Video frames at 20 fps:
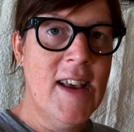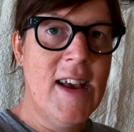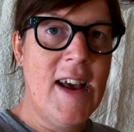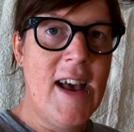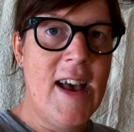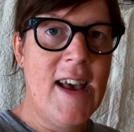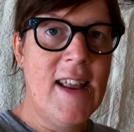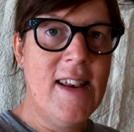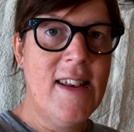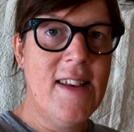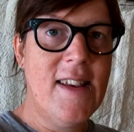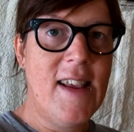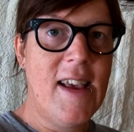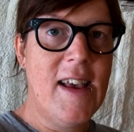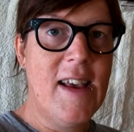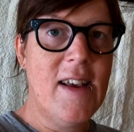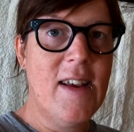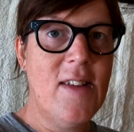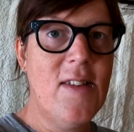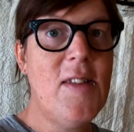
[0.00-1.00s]

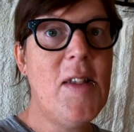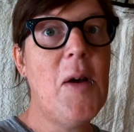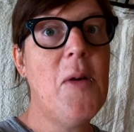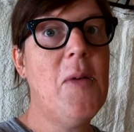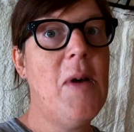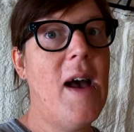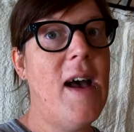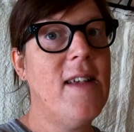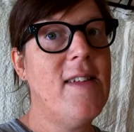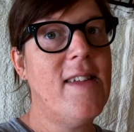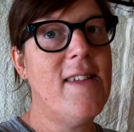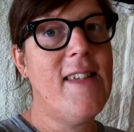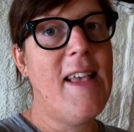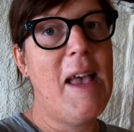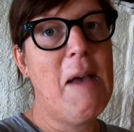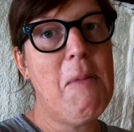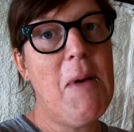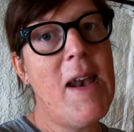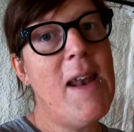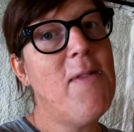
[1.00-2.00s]
And so, as I
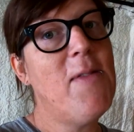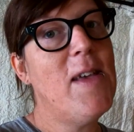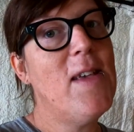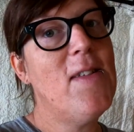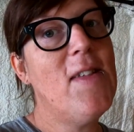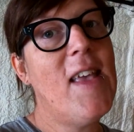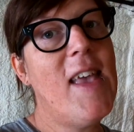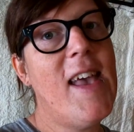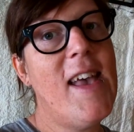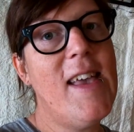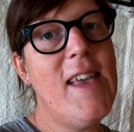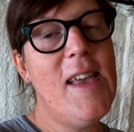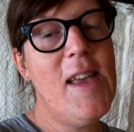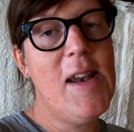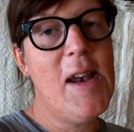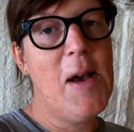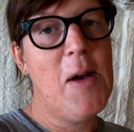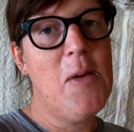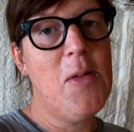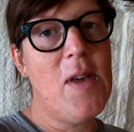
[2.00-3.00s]
say, whenever you see it, you
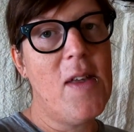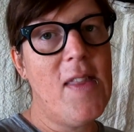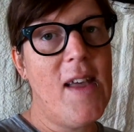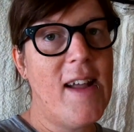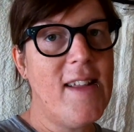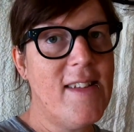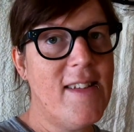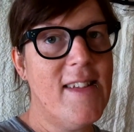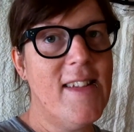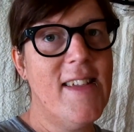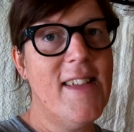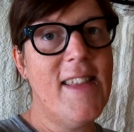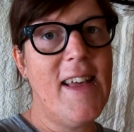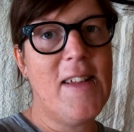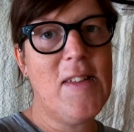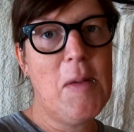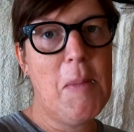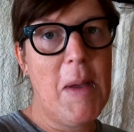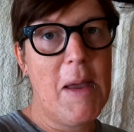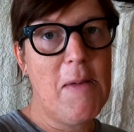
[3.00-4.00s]
know that's
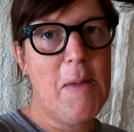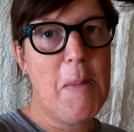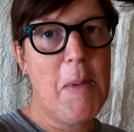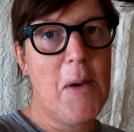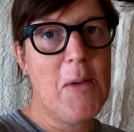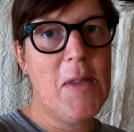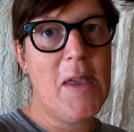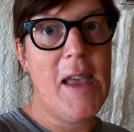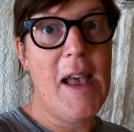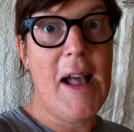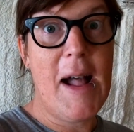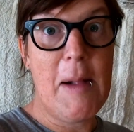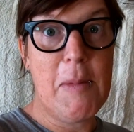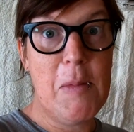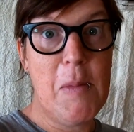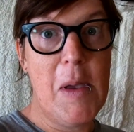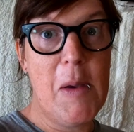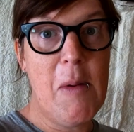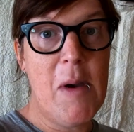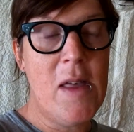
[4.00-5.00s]
a bit of the boat that you
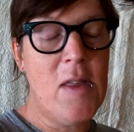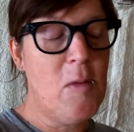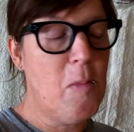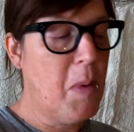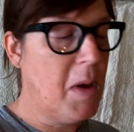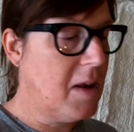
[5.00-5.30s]
helped me with.